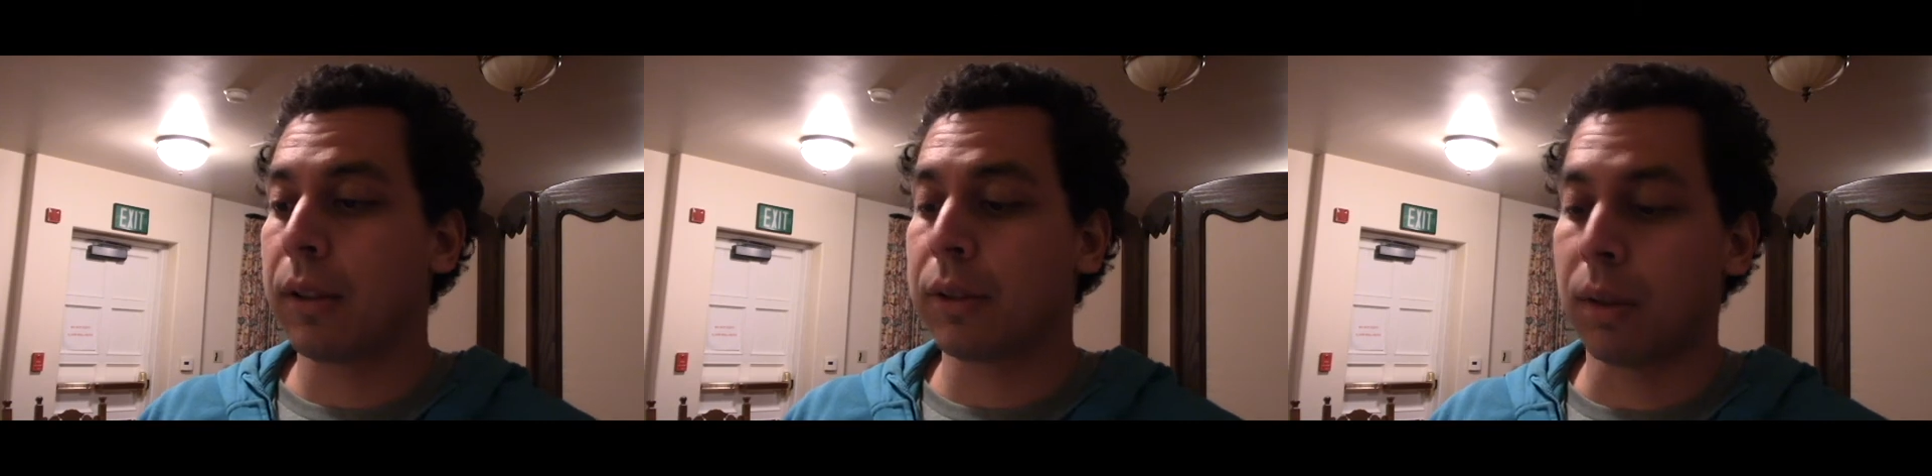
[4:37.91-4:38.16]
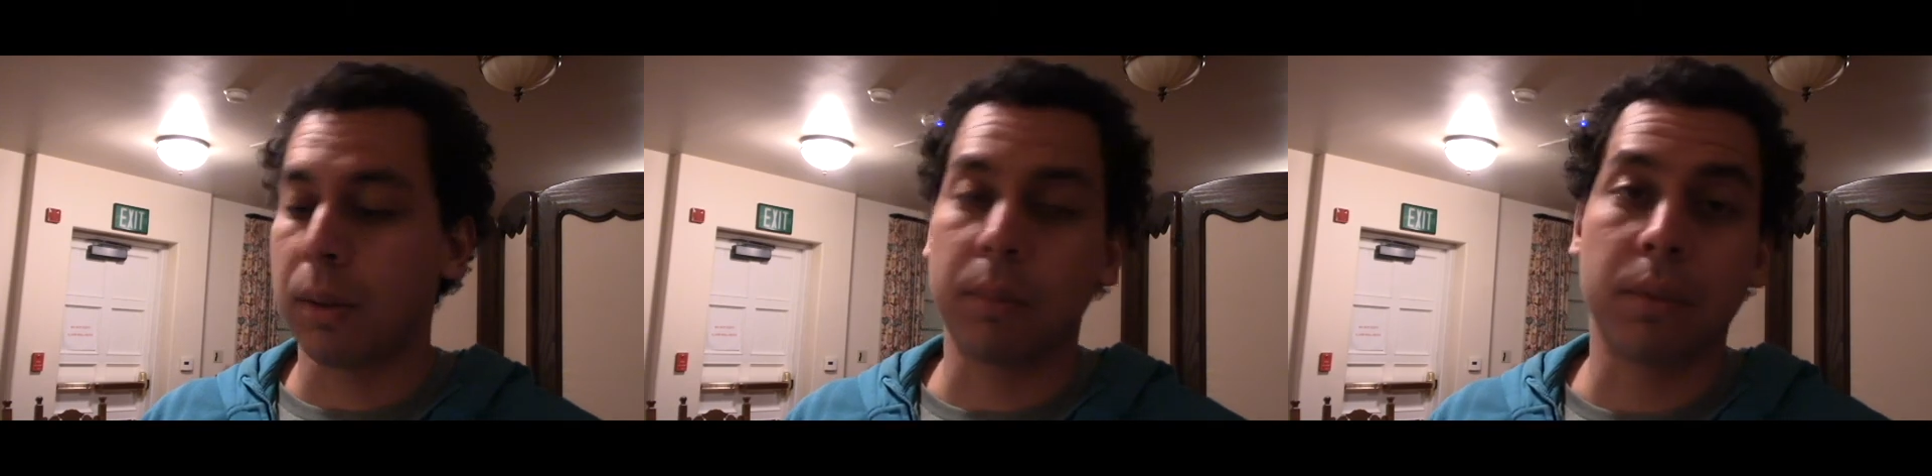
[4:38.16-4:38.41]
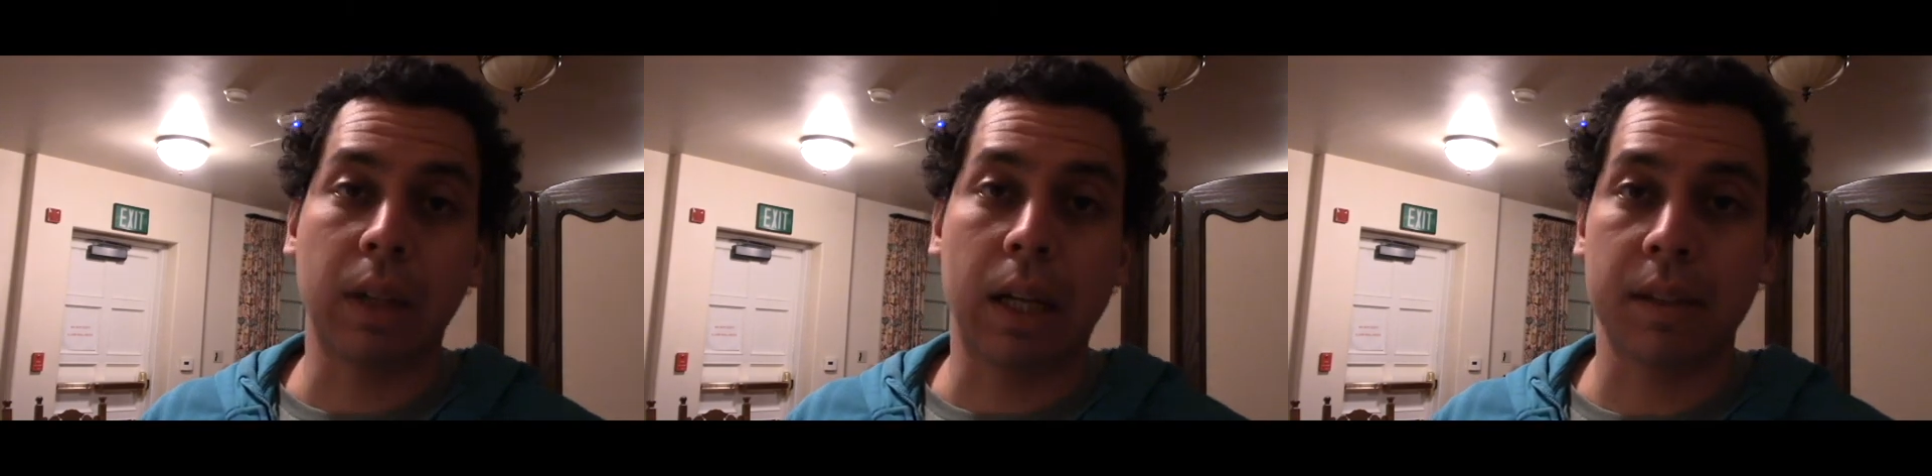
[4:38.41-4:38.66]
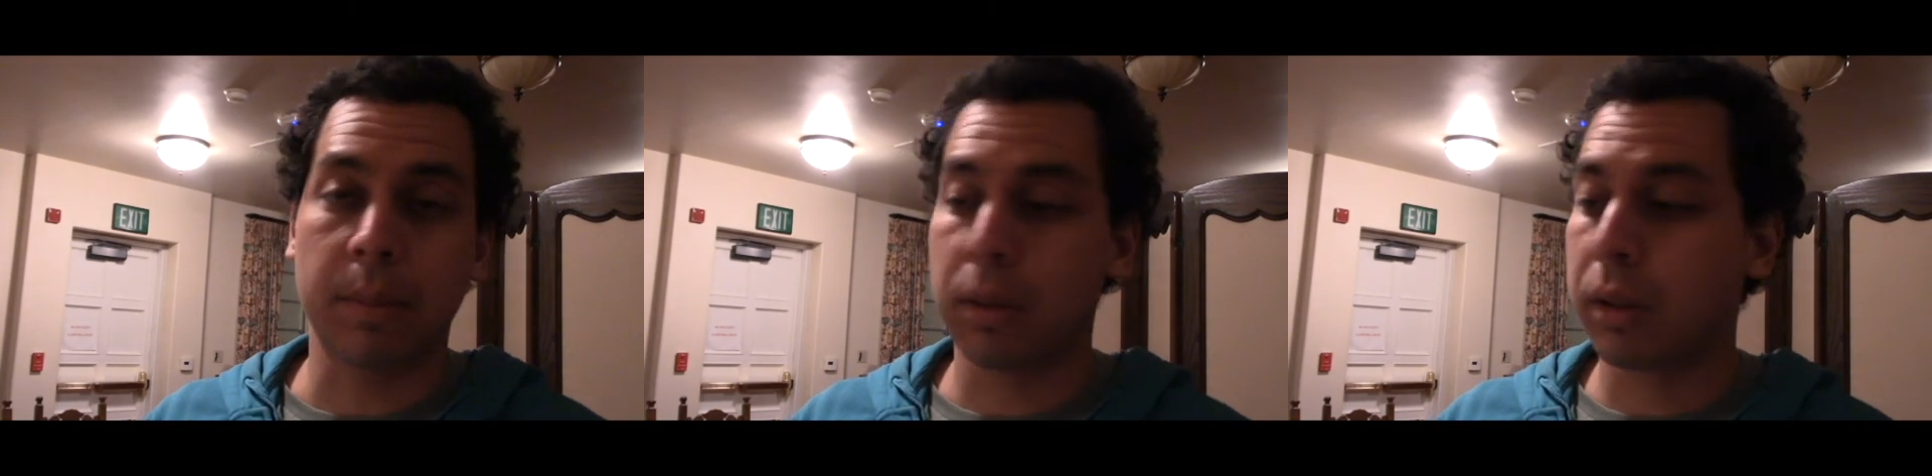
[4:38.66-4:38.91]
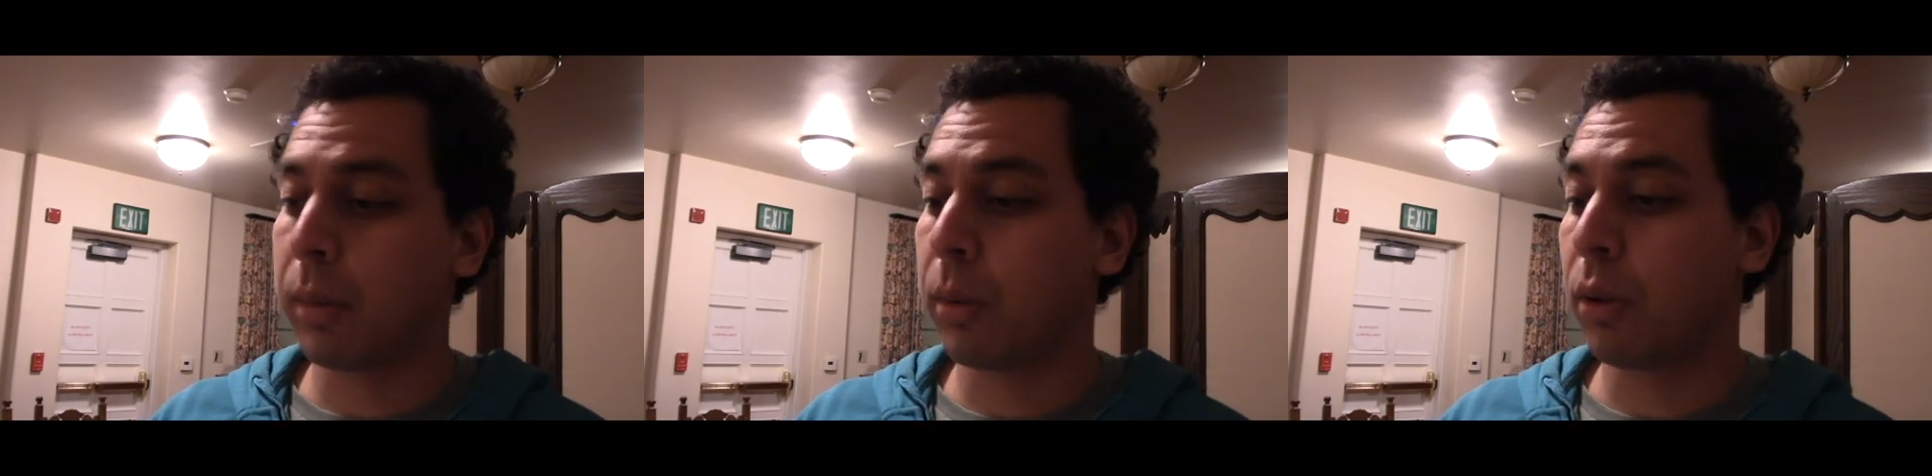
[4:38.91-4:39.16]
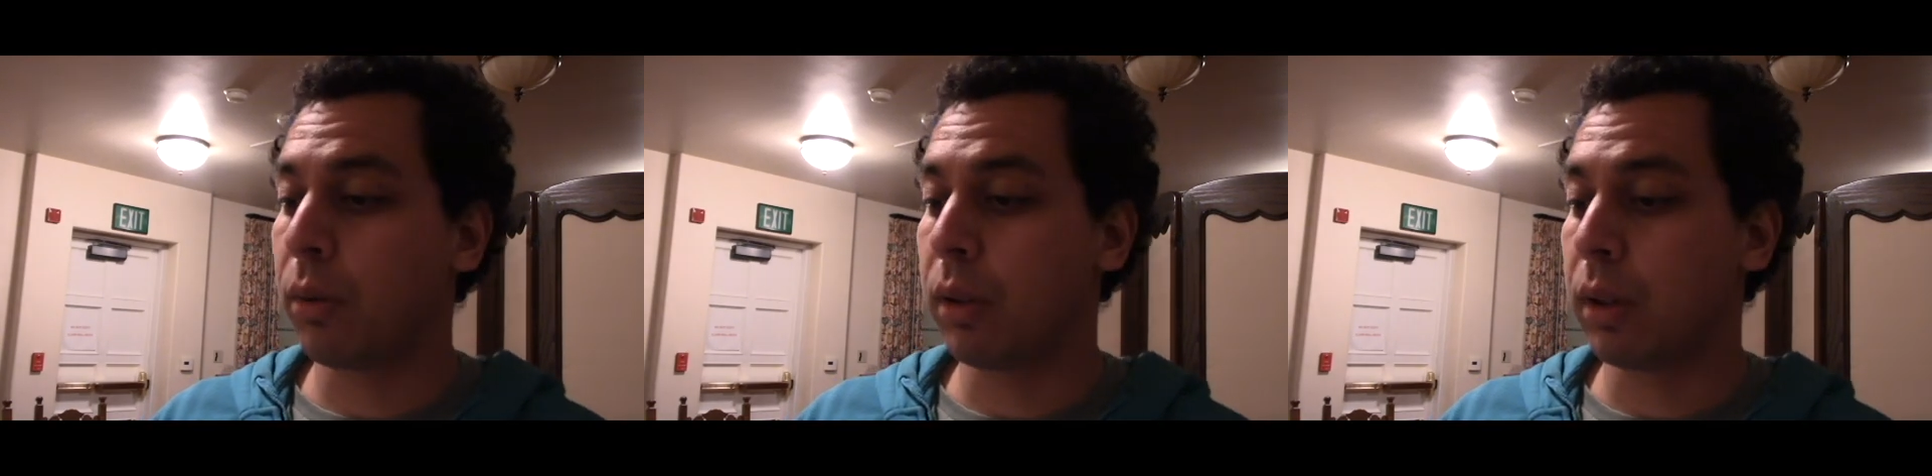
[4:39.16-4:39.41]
So I'm, um, as I'm looking through the